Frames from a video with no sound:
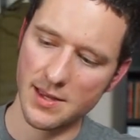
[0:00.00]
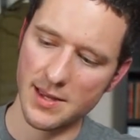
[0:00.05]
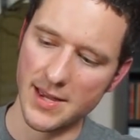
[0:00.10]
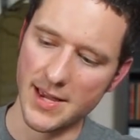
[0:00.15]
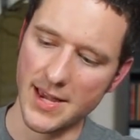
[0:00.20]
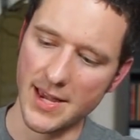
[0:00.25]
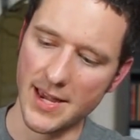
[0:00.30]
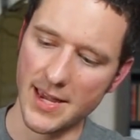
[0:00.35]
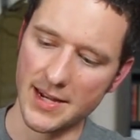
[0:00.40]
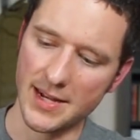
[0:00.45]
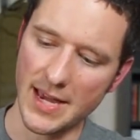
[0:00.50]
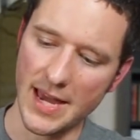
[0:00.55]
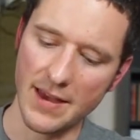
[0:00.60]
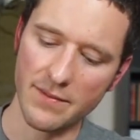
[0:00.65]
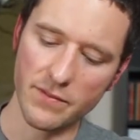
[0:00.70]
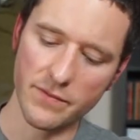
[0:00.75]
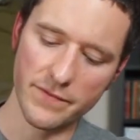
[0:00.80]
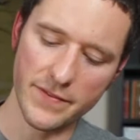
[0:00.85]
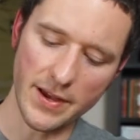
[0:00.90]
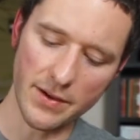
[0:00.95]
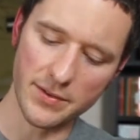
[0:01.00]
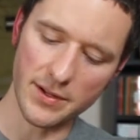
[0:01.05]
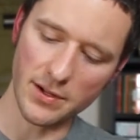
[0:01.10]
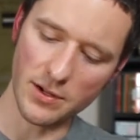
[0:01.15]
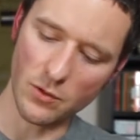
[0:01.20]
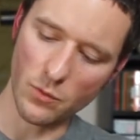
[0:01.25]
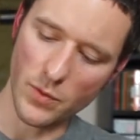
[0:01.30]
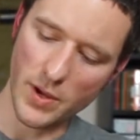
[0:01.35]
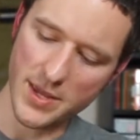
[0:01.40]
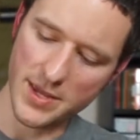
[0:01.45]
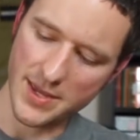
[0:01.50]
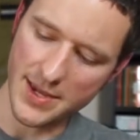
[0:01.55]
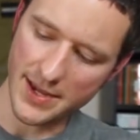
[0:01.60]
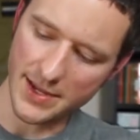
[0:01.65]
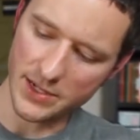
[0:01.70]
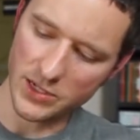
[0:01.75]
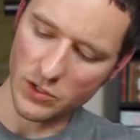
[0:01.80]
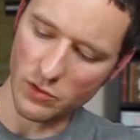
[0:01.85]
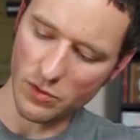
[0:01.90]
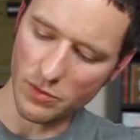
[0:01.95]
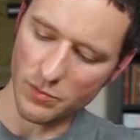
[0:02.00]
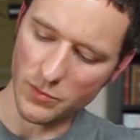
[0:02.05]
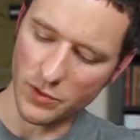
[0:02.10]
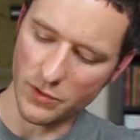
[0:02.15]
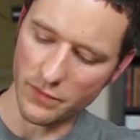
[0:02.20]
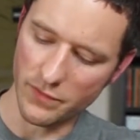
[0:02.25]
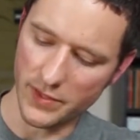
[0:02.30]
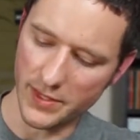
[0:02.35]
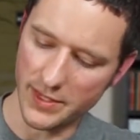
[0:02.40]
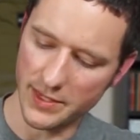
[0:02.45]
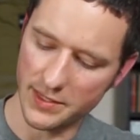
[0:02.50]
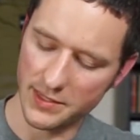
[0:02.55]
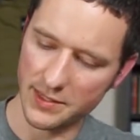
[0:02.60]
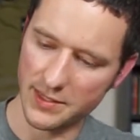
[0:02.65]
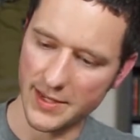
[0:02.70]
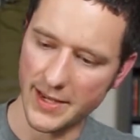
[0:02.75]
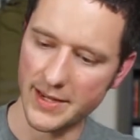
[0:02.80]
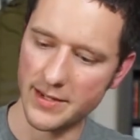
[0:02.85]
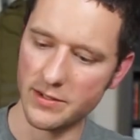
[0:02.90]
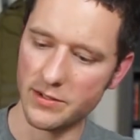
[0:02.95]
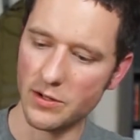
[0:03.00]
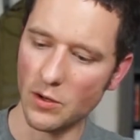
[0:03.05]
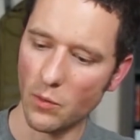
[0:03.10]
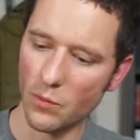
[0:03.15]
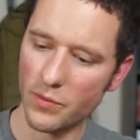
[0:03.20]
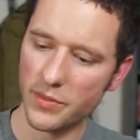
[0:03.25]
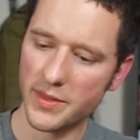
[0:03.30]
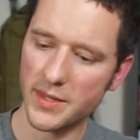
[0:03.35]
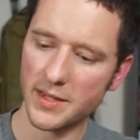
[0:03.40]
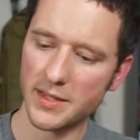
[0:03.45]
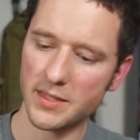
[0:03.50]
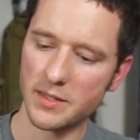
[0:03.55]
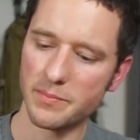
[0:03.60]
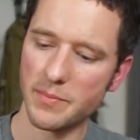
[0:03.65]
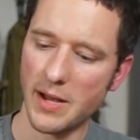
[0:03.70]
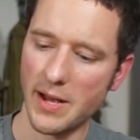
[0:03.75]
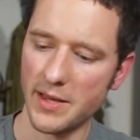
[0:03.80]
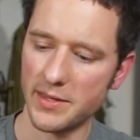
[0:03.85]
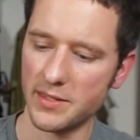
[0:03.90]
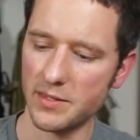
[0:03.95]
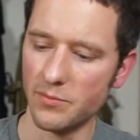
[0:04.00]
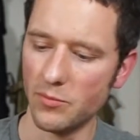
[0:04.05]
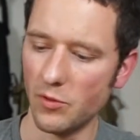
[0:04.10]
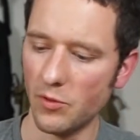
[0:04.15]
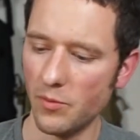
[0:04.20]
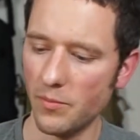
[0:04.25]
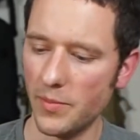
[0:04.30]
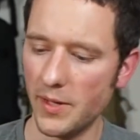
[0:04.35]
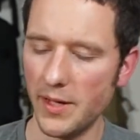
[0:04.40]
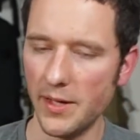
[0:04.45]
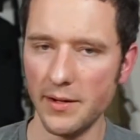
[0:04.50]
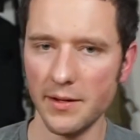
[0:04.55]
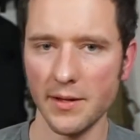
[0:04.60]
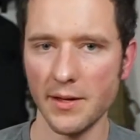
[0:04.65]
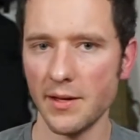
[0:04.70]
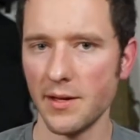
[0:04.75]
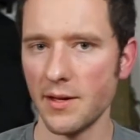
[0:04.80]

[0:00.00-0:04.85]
and I haven't found out a way yet to remove this. I don't think it's possible, but